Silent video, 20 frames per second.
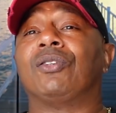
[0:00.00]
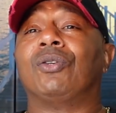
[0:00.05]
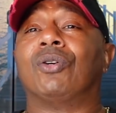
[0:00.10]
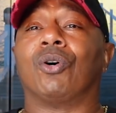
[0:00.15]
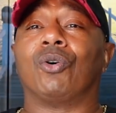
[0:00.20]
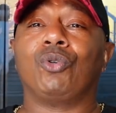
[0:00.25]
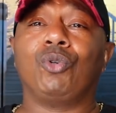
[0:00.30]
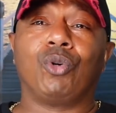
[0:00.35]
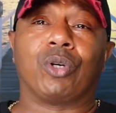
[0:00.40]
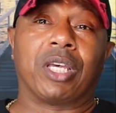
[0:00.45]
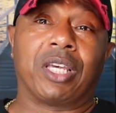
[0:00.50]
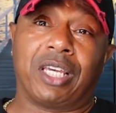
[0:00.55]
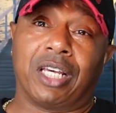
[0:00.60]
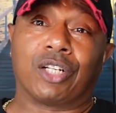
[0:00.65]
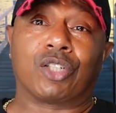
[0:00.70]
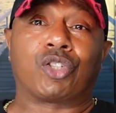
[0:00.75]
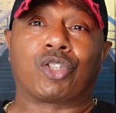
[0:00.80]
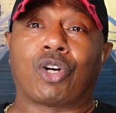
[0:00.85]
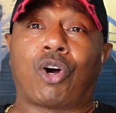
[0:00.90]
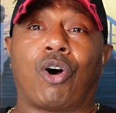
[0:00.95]
You know, you can get
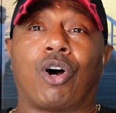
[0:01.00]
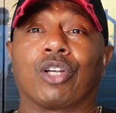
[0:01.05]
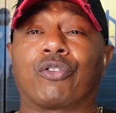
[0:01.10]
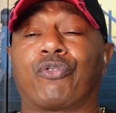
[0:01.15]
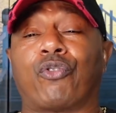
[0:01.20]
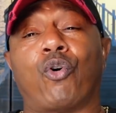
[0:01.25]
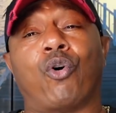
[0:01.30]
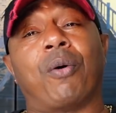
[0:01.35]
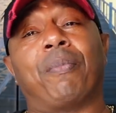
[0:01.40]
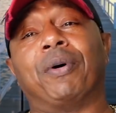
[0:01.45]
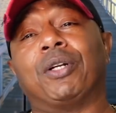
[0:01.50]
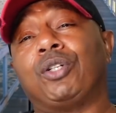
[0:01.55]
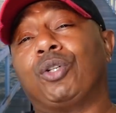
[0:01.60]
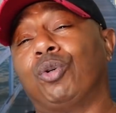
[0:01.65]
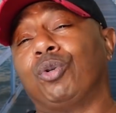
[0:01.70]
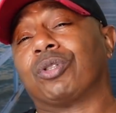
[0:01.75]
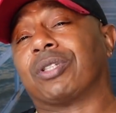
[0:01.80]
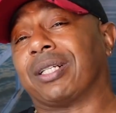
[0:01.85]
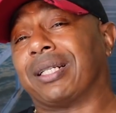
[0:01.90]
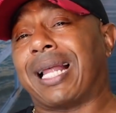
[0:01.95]
a charge for it, but
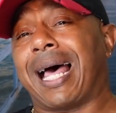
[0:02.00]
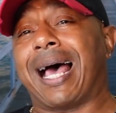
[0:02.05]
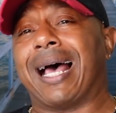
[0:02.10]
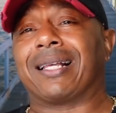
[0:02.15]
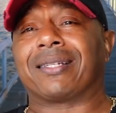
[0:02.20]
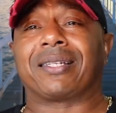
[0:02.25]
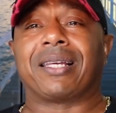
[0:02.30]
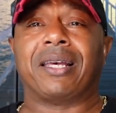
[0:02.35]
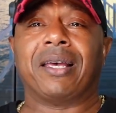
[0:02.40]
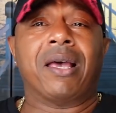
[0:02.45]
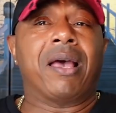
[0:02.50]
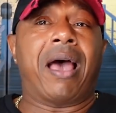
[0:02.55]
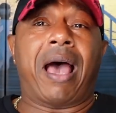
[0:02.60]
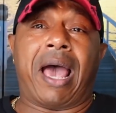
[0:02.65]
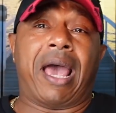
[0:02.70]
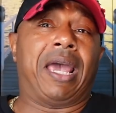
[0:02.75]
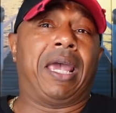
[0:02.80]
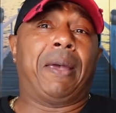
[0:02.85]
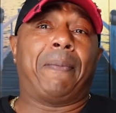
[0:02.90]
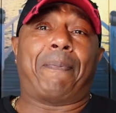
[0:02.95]
dudes are lying and say,
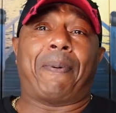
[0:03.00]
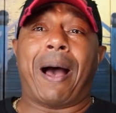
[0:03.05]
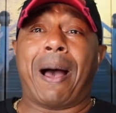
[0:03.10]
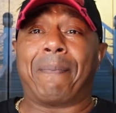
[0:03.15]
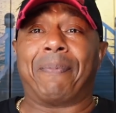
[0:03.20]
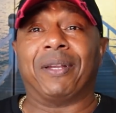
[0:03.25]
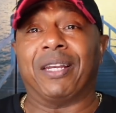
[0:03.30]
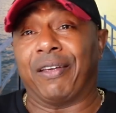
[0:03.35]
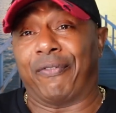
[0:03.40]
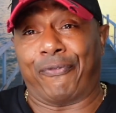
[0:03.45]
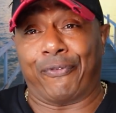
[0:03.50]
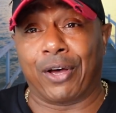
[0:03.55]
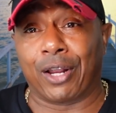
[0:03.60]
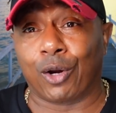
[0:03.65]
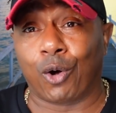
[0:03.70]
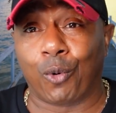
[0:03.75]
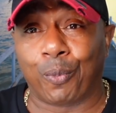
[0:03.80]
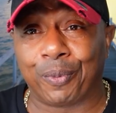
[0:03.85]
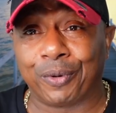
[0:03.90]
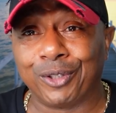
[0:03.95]
I ain't pop it. It
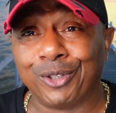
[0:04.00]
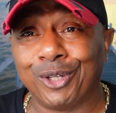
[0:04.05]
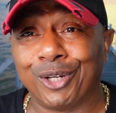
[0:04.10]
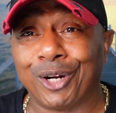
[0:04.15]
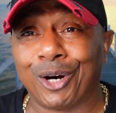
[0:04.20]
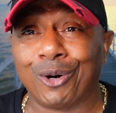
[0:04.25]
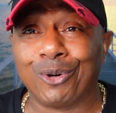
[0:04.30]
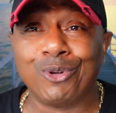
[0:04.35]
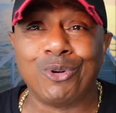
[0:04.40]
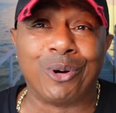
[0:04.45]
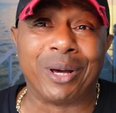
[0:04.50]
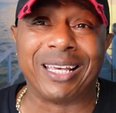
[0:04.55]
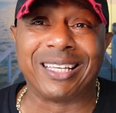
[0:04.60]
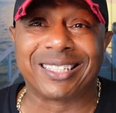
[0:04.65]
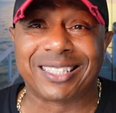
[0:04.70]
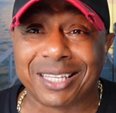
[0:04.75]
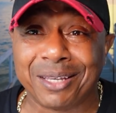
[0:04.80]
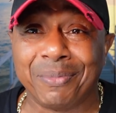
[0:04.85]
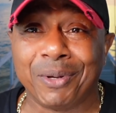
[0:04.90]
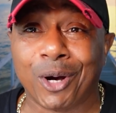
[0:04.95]
fell open. You know, you ain't
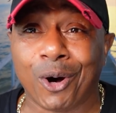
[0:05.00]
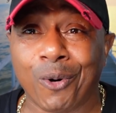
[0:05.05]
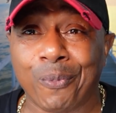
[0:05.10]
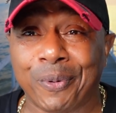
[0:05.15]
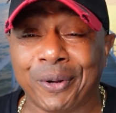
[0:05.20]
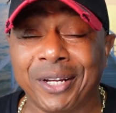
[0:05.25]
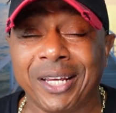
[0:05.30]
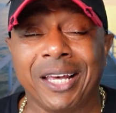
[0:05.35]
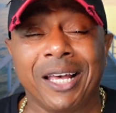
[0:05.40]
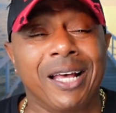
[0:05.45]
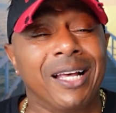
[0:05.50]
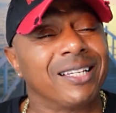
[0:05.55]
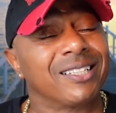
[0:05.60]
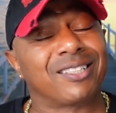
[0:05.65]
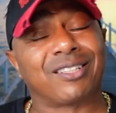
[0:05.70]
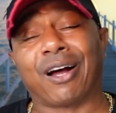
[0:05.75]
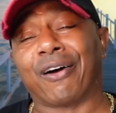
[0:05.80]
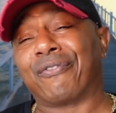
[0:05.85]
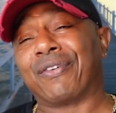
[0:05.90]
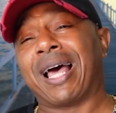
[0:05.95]
see me open it.
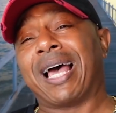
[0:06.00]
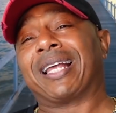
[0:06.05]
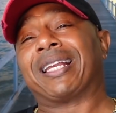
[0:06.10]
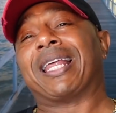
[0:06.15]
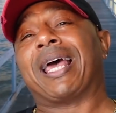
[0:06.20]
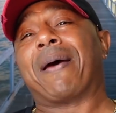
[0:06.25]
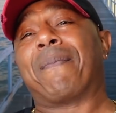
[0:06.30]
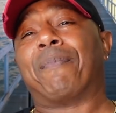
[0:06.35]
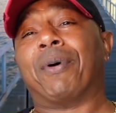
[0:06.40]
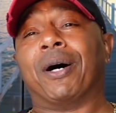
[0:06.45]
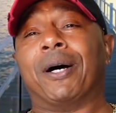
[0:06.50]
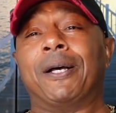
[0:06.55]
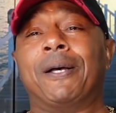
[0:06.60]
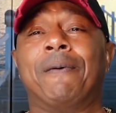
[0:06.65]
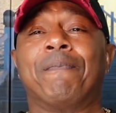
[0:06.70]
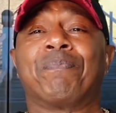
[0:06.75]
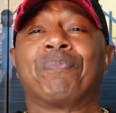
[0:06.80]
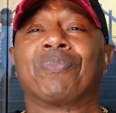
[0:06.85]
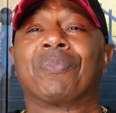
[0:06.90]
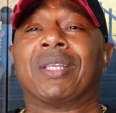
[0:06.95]
Stuff like that.
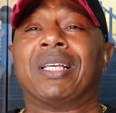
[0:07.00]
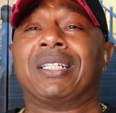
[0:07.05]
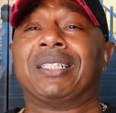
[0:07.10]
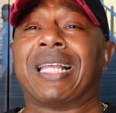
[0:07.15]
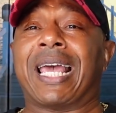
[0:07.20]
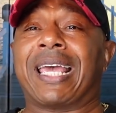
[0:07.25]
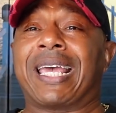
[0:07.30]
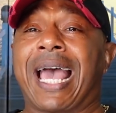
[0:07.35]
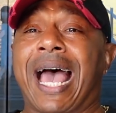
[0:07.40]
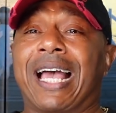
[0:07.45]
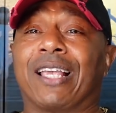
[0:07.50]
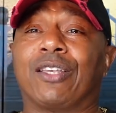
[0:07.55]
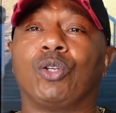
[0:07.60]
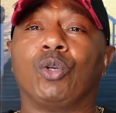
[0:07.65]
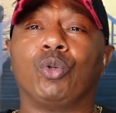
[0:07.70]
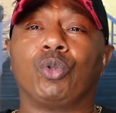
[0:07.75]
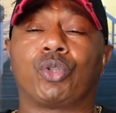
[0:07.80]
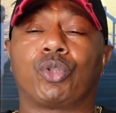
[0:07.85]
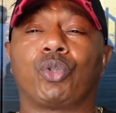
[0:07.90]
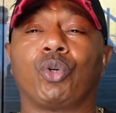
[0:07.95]
But they got
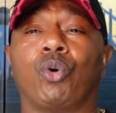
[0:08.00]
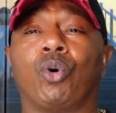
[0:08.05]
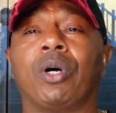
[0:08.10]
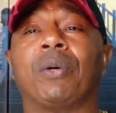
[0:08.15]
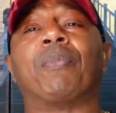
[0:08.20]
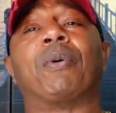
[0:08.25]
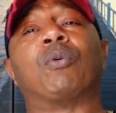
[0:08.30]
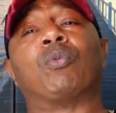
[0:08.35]
used to it.